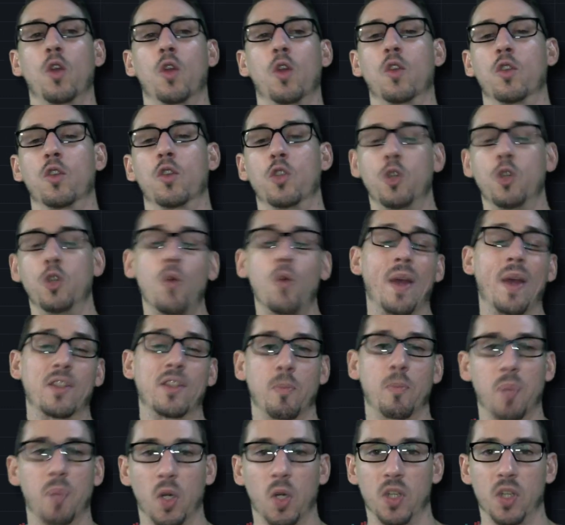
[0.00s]
you as a
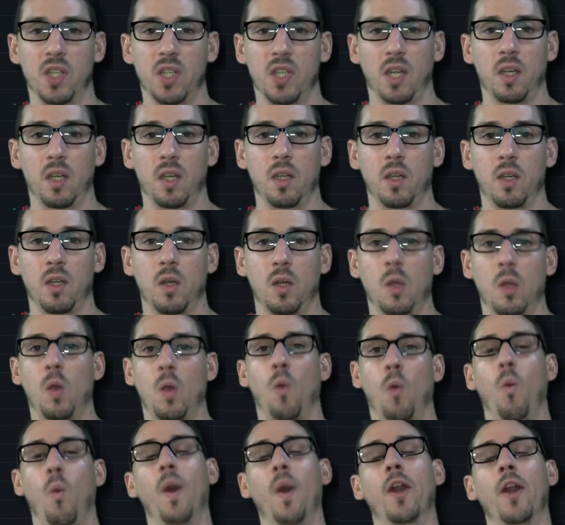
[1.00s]
person.
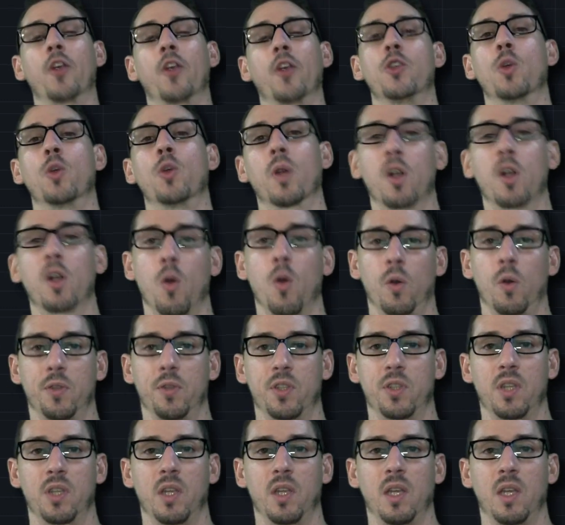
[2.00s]
What are your
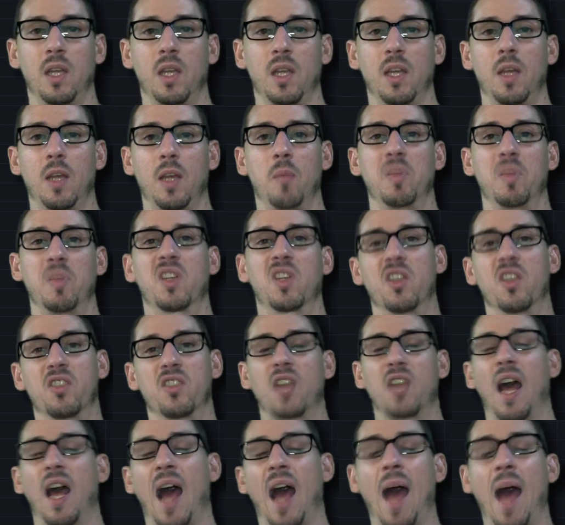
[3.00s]
goals?
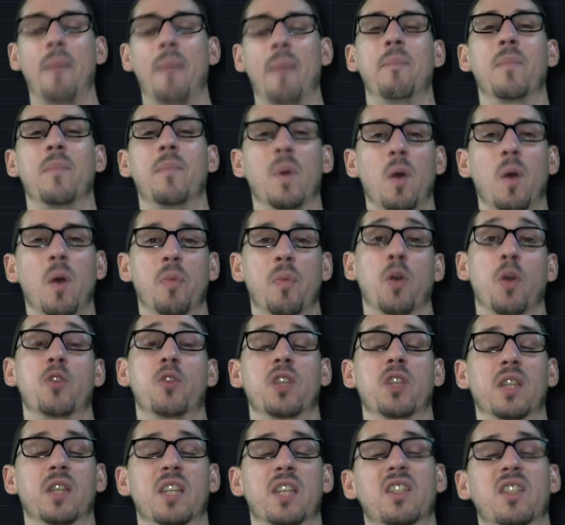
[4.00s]
Because I'm
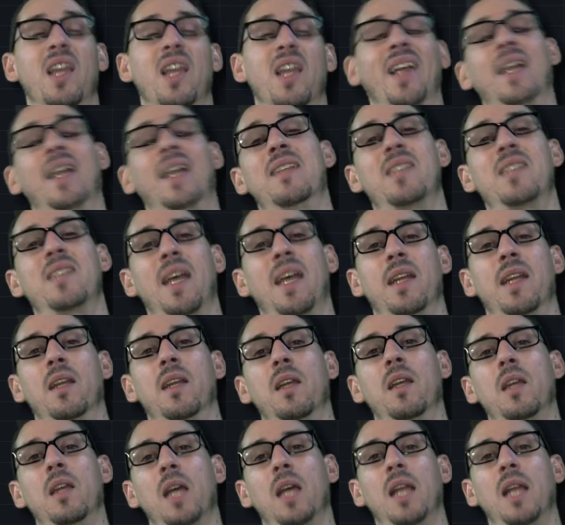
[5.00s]
approaching this, like I said,
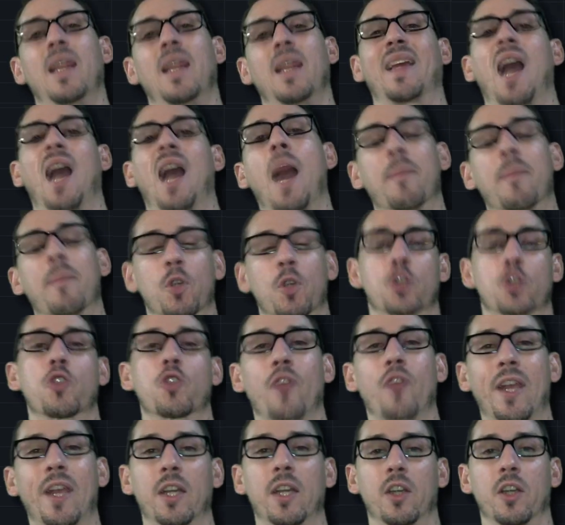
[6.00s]
like I'm your
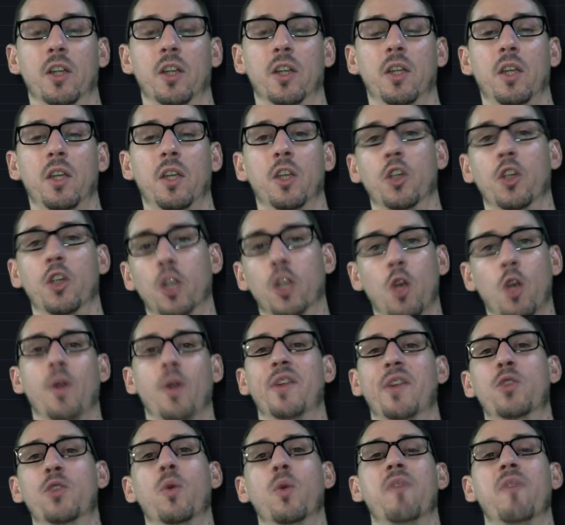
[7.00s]
trainer. You're going
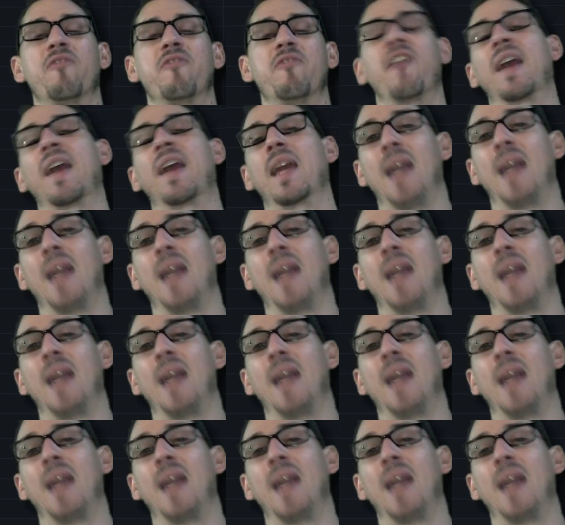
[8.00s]
into a fight and